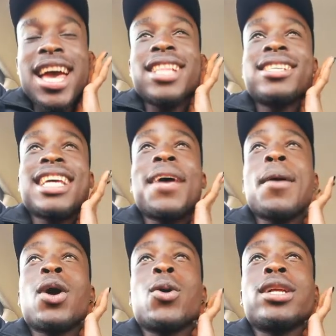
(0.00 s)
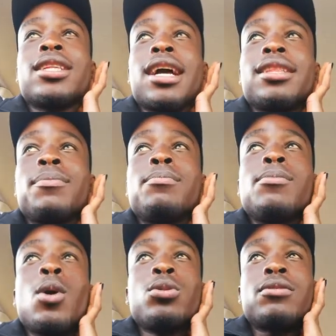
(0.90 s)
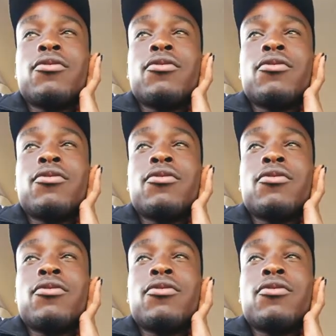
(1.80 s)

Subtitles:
And this time, I got like the most